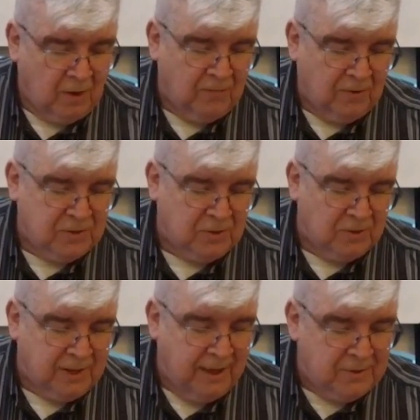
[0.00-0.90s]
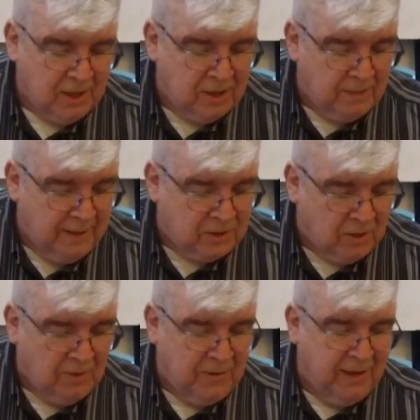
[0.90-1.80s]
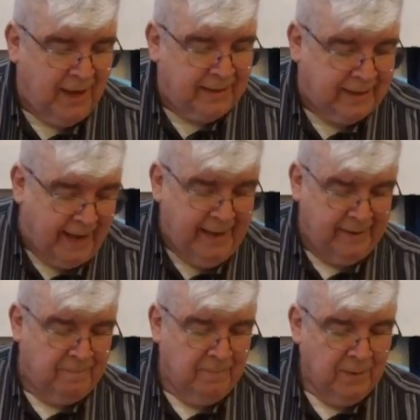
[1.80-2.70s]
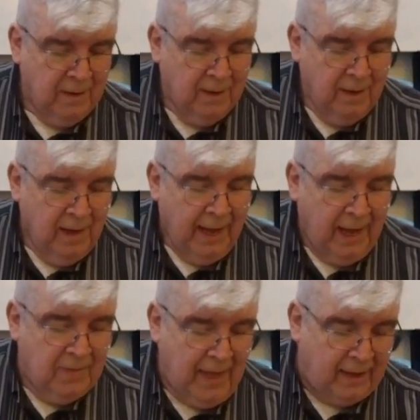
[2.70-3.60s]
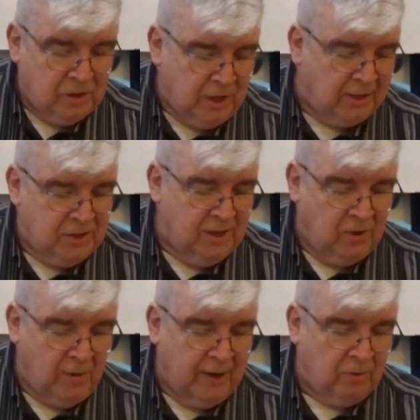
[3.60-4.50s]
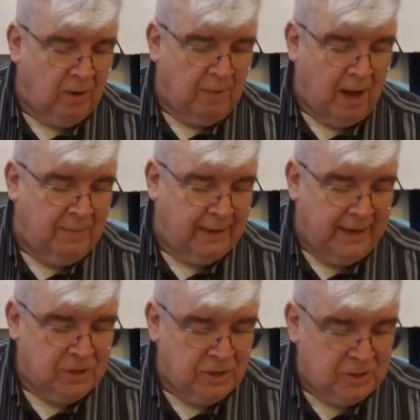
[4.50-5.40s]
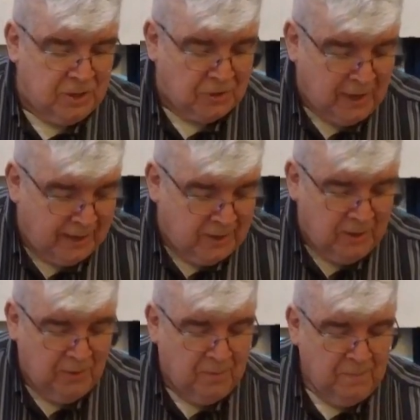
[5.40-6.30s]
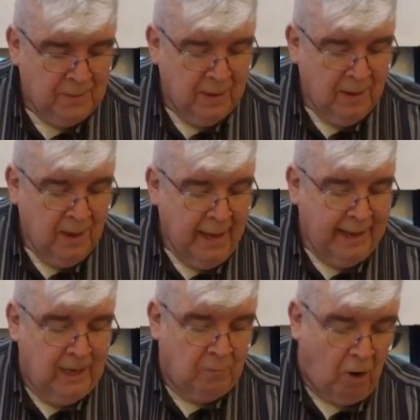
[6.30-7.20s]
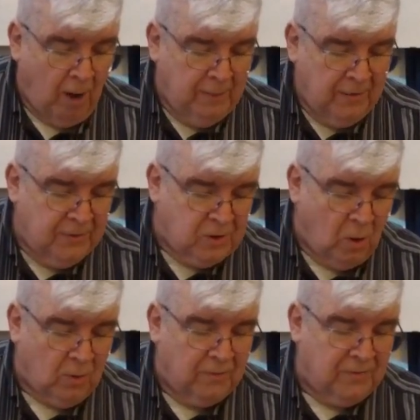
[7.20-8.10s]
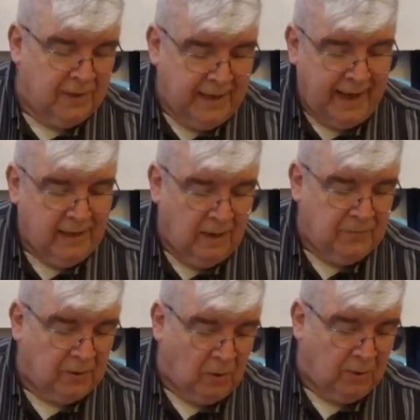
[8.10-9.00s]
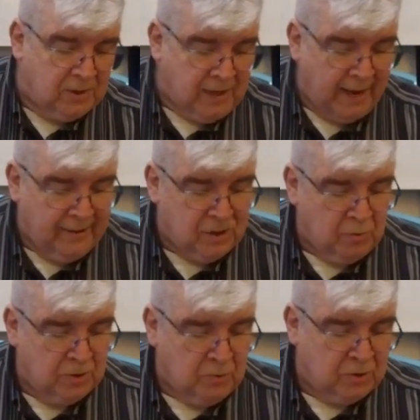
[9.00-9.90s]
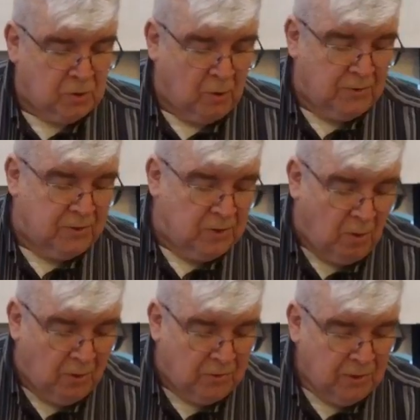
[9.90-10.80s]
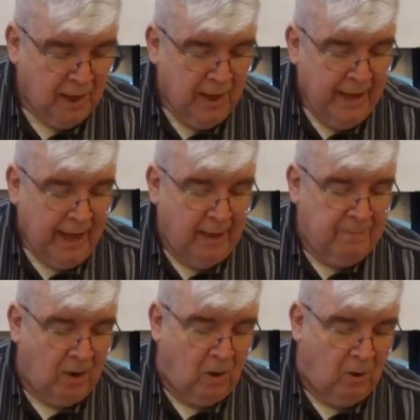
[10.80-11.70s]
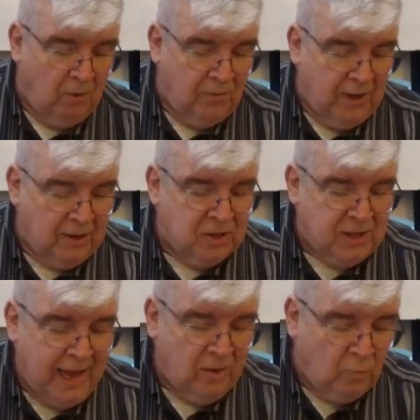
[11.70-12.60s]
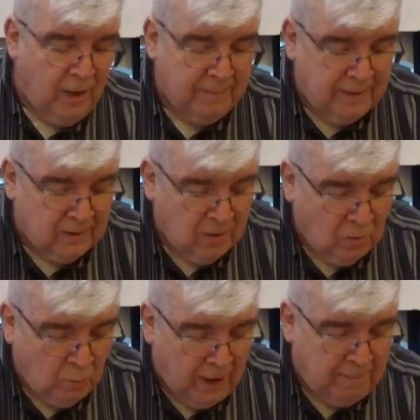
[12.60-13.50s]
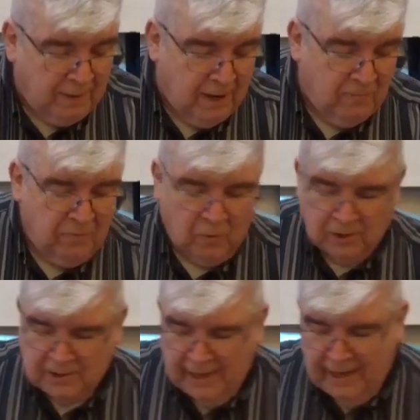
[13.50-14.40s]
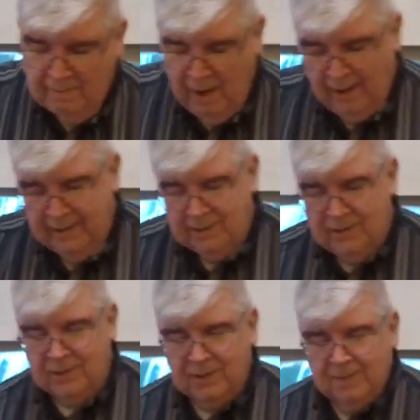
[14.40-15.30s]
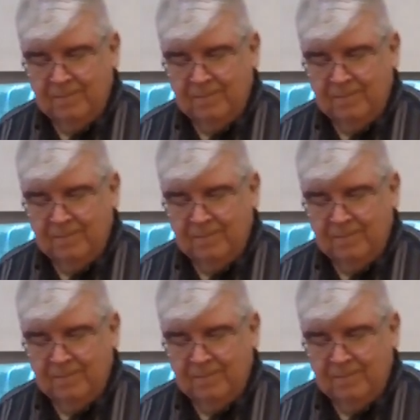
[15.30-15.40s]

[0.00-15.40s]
Go to verse 13. He said unto me, Turn thee yet again, and thou shalt see greater abominations that they do and he brought me to the door of the gate of the Lord's house, which was toward the north, and behold, there sat women weeping for Tammuz.